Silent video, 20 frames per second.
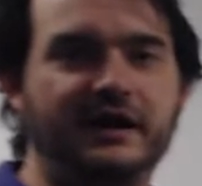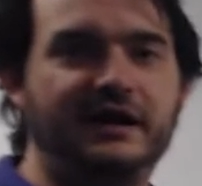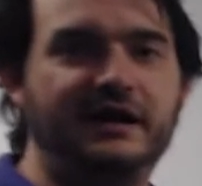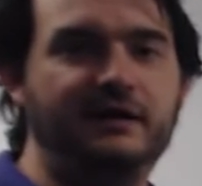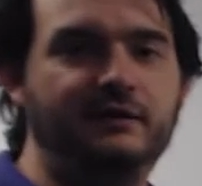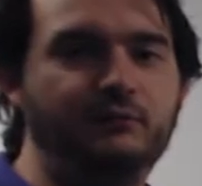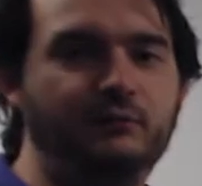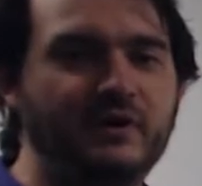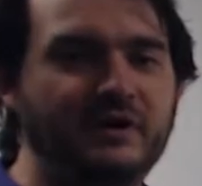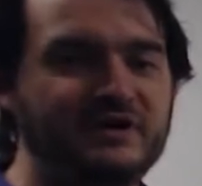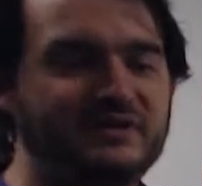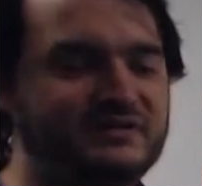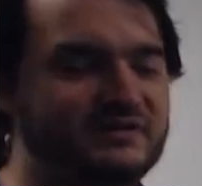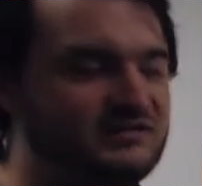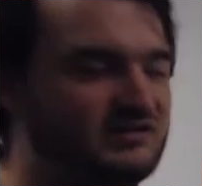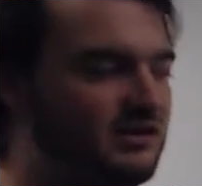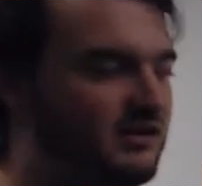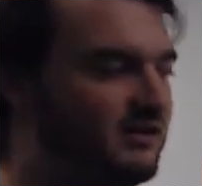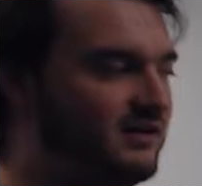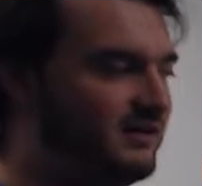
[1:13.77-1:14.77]
What does this
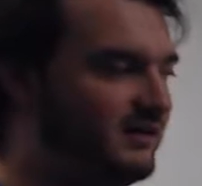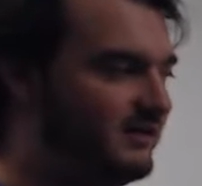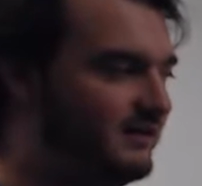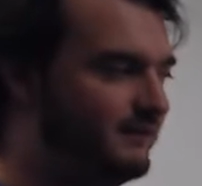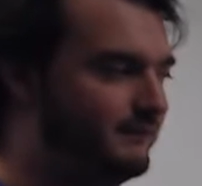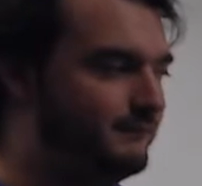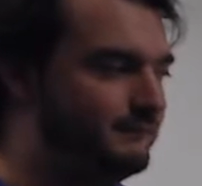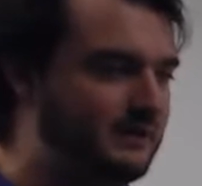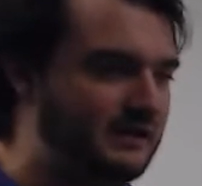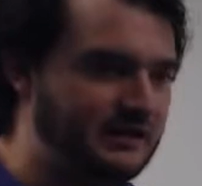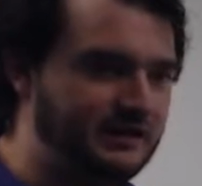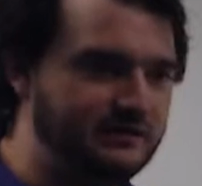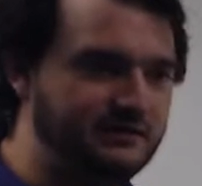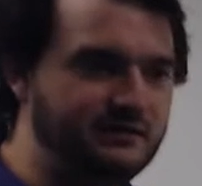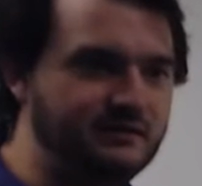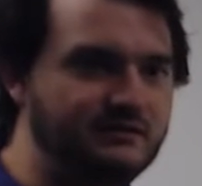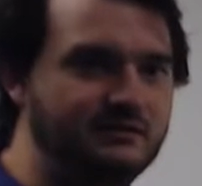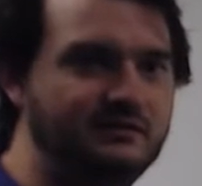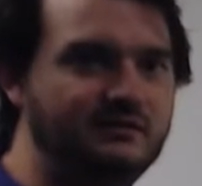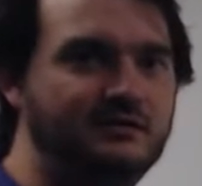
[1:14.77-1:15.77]
all mean?
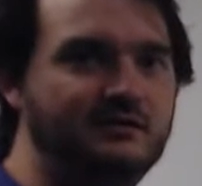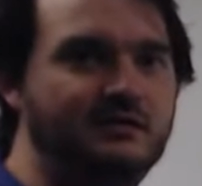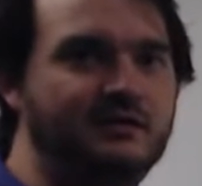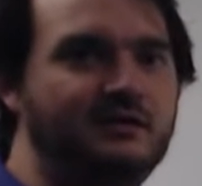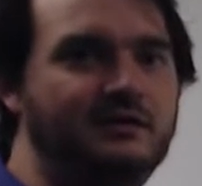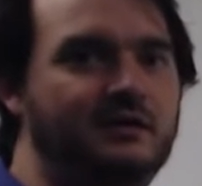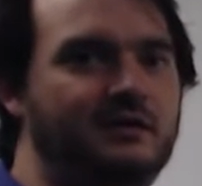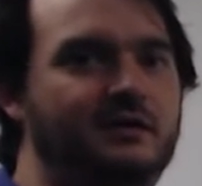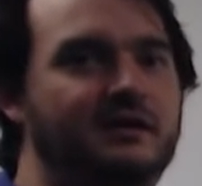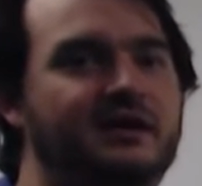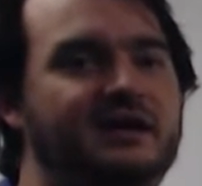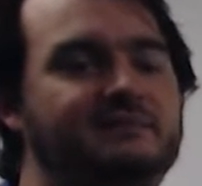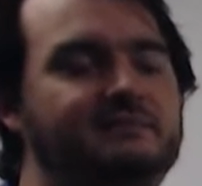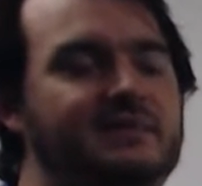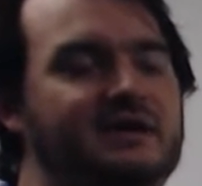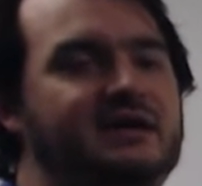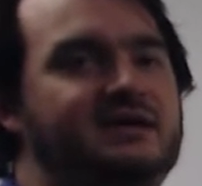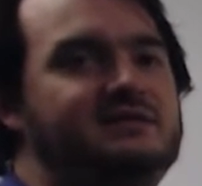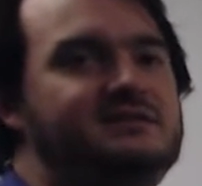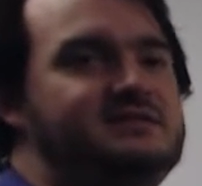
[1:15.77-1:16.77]
It
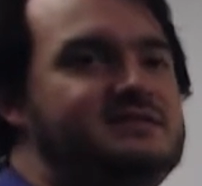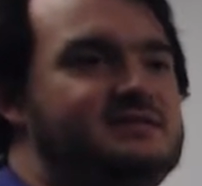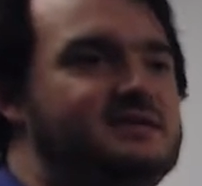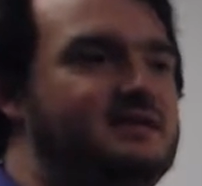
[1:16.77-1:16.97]
means